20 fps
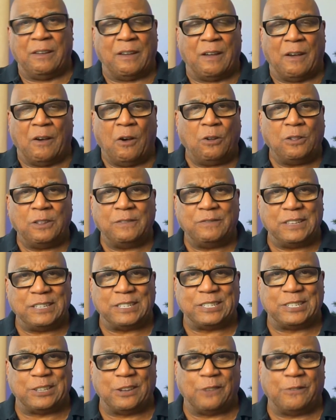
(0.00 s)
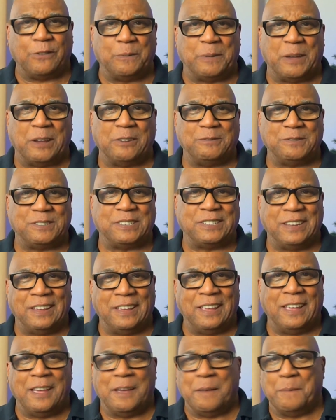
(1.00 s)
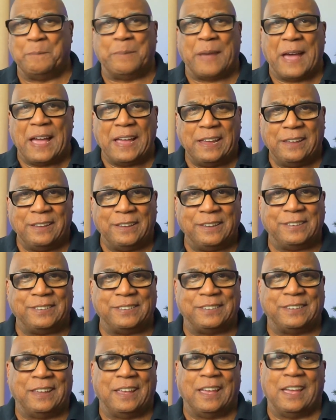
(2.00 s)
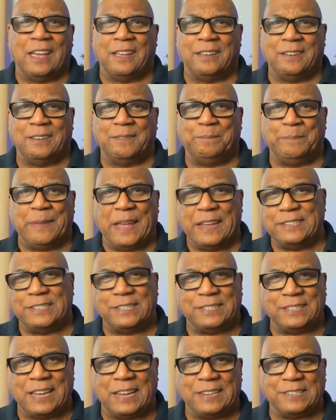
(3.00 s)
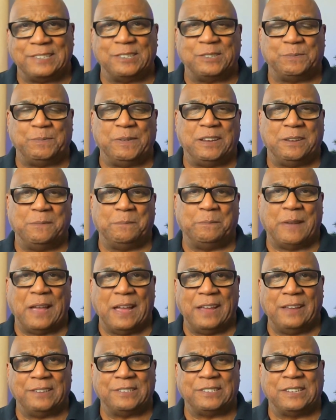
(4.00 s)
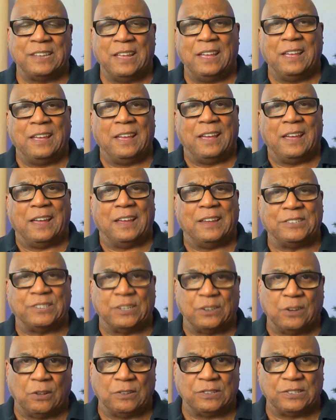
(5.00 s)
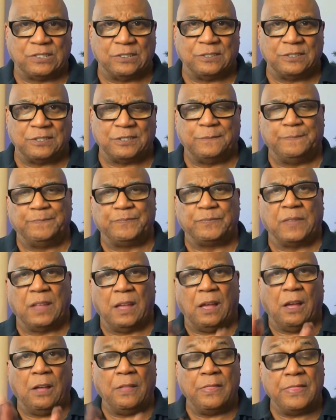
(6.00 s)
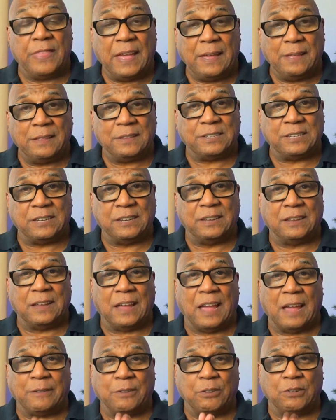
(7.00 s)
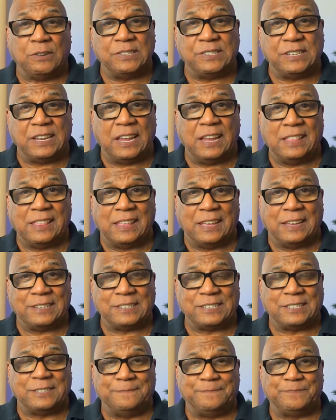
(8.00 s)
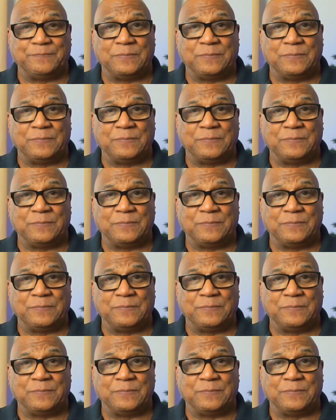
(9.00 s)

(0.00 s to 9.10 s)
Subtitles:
All of this stuff about bias and beta testers being biased is a nonsense. On that, I'm going to say this.